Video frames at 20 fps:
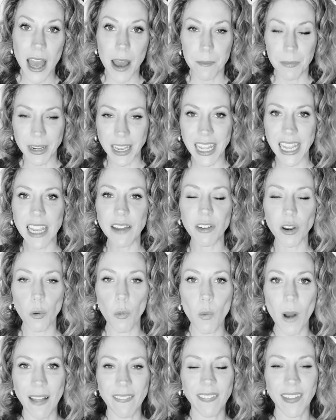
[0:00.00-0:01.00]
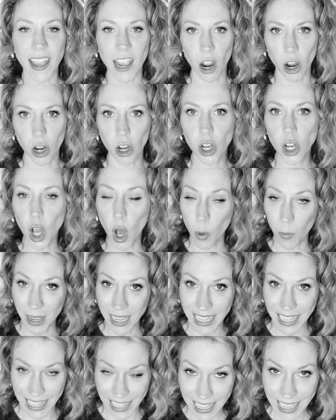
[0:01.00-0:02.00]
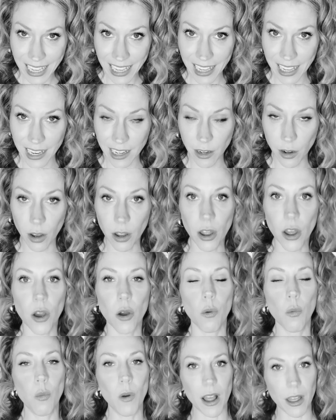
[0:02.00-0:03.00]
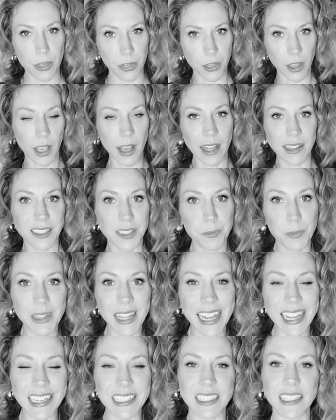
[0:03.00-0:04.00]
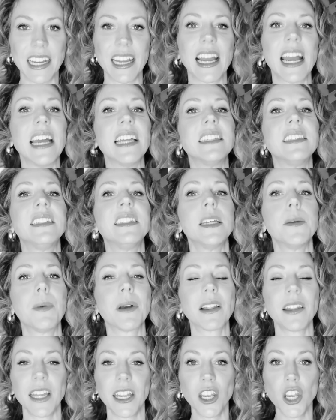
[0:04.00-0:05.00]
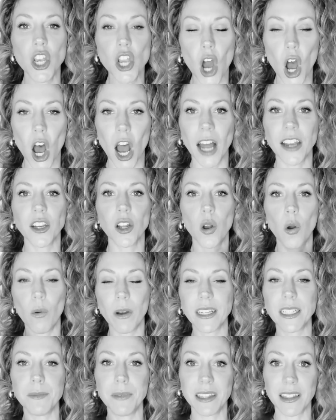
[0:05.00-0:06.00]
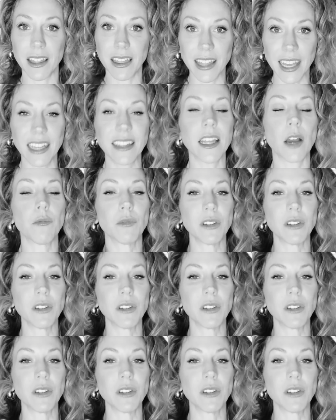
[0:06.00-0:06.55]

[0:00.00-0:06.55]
but even when they are, going in with guns blazing is typically not going to be the thing that